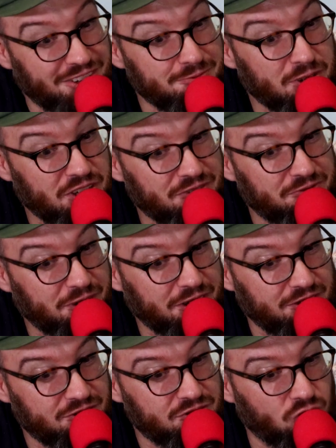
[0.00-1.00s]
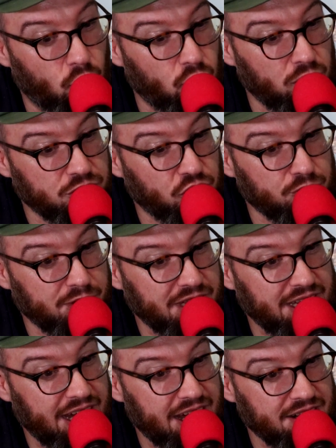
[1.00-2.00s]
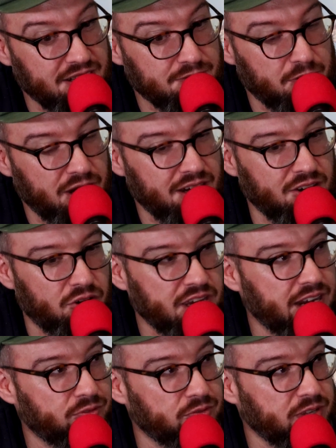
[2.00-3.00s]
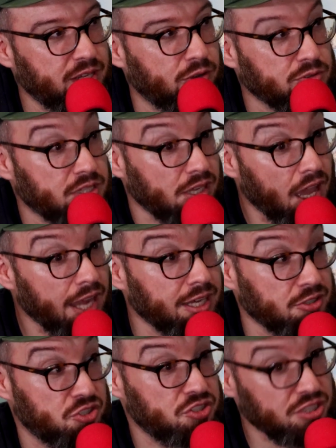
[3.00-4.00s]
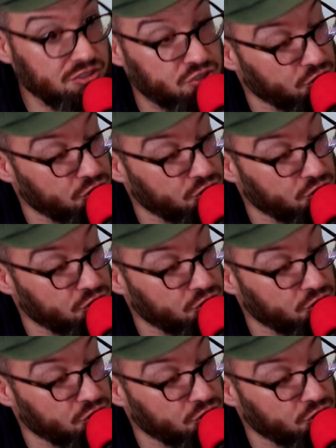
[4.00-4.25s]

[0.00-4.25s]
hear about that fucking whole gerbil he had in his butt? No, he'd have a video. He's like, I got 6